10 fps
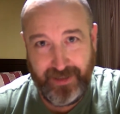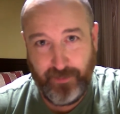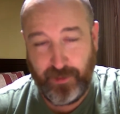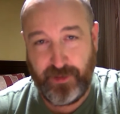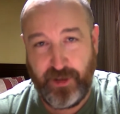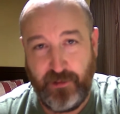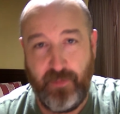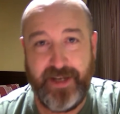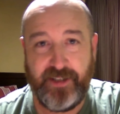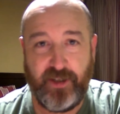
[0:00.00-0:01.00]
But two
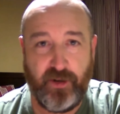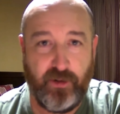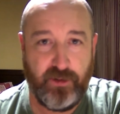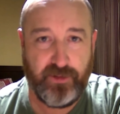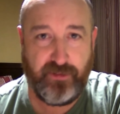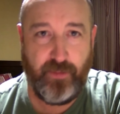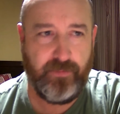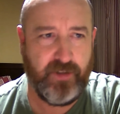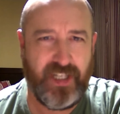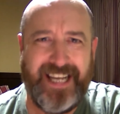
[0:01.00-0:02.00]
amazing goals
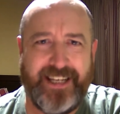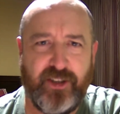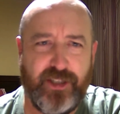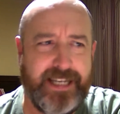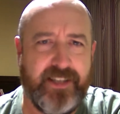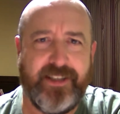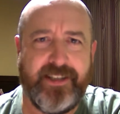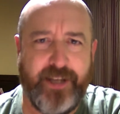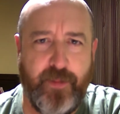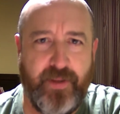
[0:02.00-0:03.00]
from Schlick. Schlick is his
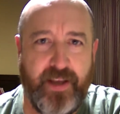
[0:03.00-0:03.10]
name.